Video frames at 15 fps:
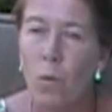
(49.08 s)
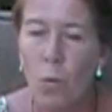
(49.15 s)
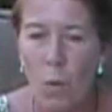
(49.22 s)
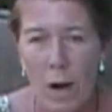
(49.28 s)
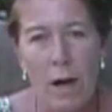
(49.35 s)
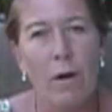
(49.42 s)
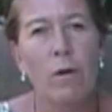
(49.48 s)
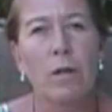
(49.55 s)

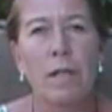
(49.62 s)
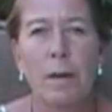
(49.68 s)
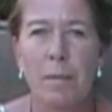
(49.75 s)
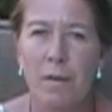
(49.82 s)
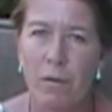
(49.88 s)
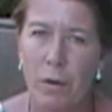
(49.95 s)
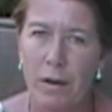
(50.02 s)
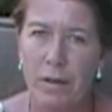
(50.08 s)
way early
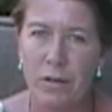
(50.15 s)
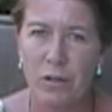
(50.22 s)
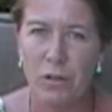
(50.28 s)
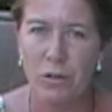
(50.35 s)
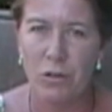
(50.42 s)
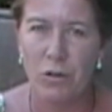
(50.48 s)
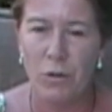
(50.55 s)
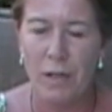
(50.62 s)
before your
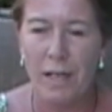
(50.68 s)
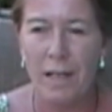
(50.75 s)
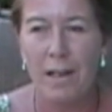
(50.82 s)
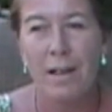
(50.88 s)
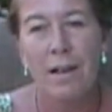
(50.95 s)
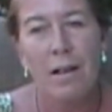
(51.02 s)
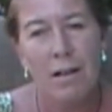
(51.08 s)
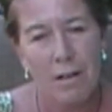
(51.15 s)
surgery,
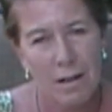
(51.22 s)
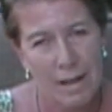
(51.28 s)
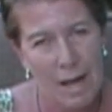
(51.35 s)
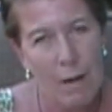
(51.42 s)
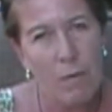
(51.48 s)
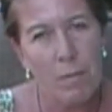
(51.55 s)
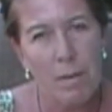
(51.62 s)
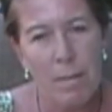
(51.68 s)

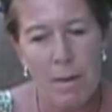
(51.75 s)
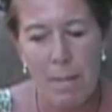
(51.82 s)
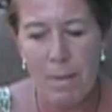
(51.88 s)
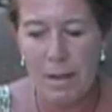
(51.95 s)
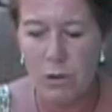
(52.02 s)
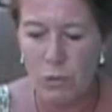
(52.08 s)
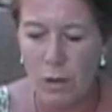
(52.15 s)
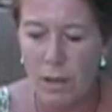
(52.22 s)
that would be my
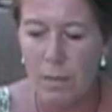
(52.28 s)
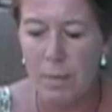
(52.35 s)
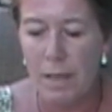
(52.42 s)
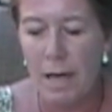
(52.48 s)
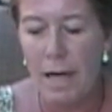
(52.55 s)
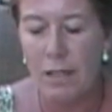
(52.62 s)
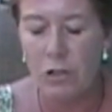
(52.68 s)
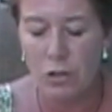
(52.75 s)
best
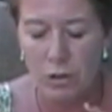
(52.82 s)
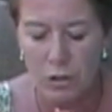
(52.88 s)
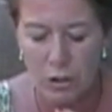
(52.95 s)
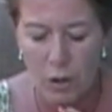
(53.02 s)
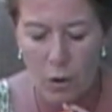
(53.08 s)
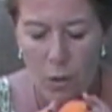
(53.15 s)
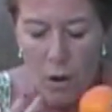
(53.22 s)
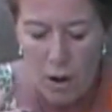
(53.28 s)
recommendation.
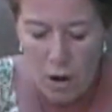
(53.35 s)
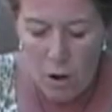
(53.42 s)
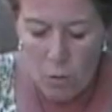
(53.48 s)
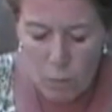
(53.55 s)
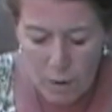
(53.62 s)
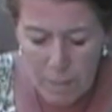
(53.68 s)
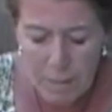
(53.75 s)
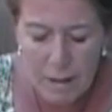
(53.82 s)
So
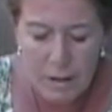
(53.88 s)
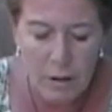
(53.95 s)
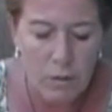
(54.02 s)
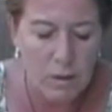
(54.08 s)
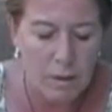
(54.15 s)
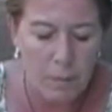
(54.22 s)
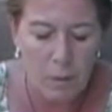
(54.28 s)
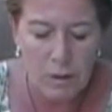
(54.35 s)
what I'm going to
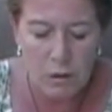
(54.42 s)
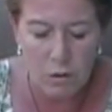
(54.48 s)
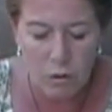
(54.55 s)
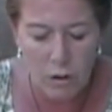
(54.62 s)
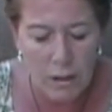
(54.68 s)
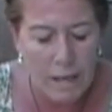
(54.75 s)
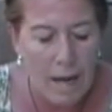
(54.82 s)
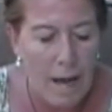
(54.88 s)
do is I'm going to
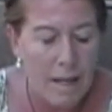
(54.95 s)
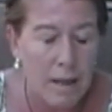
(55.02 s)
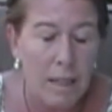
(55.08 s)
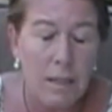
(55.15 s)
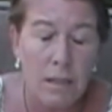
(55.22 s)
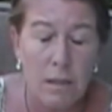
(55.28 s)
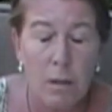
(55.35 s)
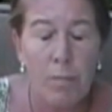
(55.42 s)
look at
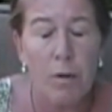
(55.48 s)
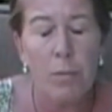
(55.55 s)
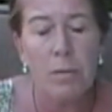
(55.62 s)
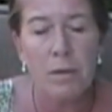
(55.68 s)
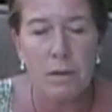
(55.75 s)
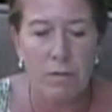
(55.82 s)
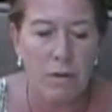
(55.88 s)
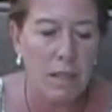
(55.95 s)
this. The
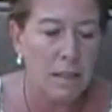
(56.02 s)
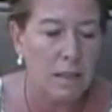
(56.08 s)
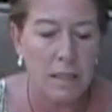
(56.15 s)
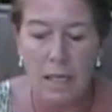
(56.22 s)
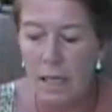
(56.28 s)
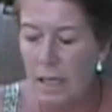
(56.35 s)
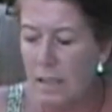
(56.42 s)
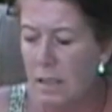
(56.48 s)
purpose of this
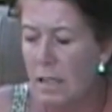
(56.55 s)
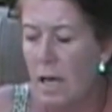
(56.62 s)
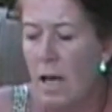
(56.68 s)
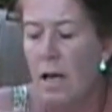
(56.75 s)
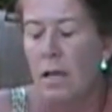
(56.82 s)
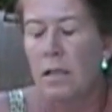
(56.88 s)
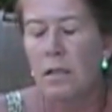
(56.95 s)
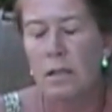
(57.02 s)
is
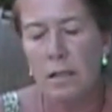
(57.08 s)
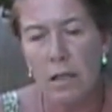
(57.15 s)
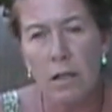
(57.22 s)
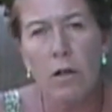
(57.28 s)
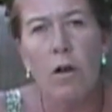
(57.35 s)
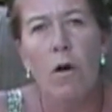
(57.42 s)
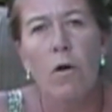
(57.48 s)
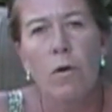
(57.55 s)

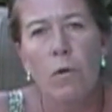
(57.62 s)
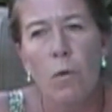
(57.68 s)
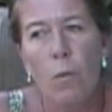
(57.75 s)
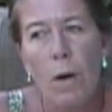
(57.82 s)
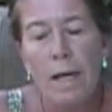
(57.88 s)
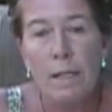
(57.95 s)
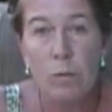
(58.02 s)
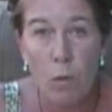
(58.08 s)

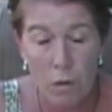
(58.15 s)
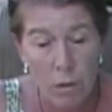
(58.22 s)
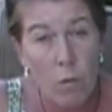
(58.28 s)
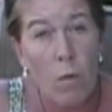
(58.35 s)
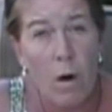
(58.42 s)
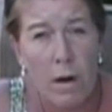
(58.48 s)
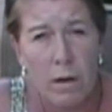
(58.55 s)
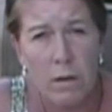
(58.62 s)
silicone weighs more
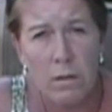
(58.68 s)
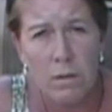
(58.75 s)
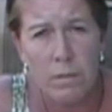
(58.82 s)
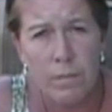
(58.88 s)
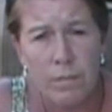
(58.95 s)
than water,